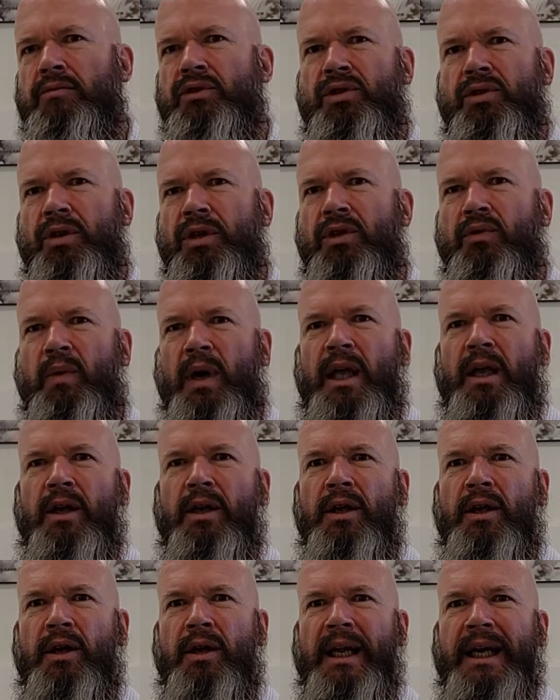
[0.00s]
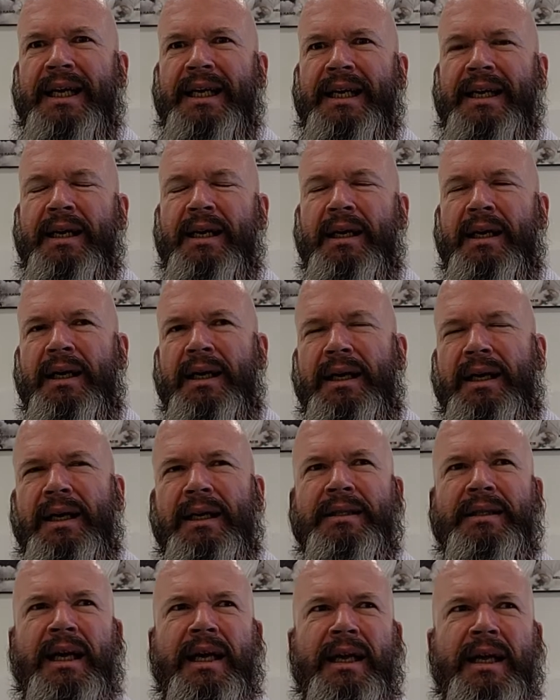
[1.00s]
during the week? You know,
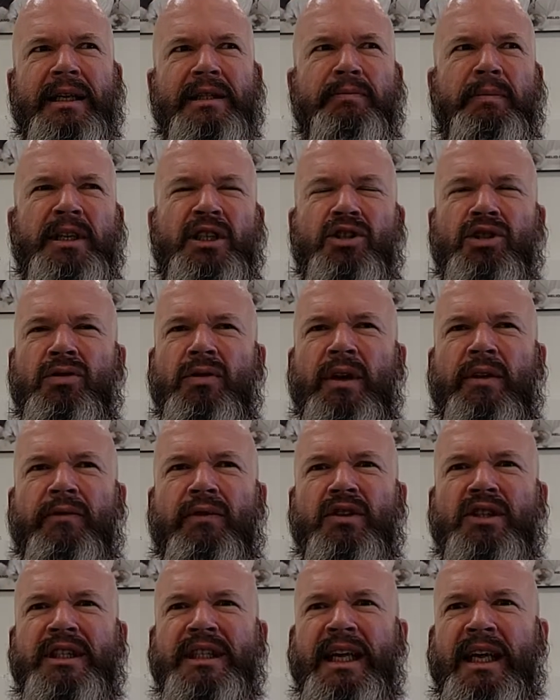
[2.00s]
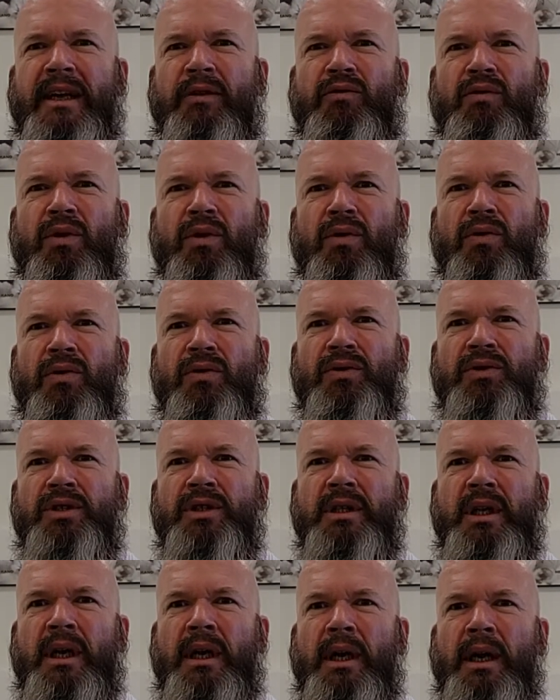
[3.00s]
he's been shooting for 10
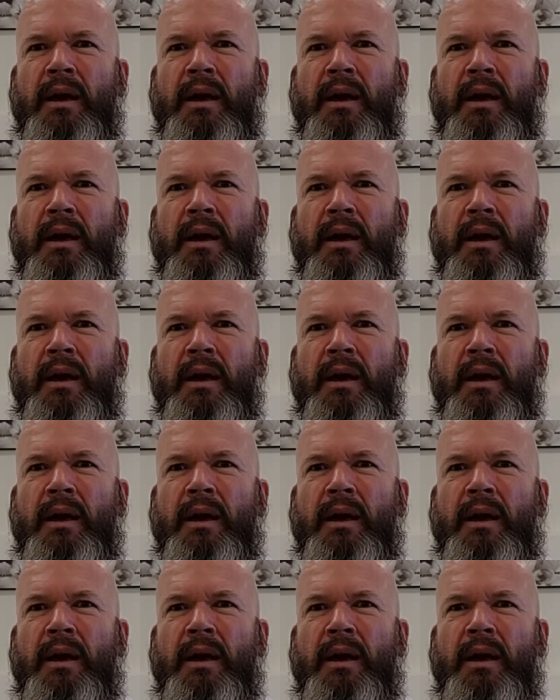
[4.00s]
rolls,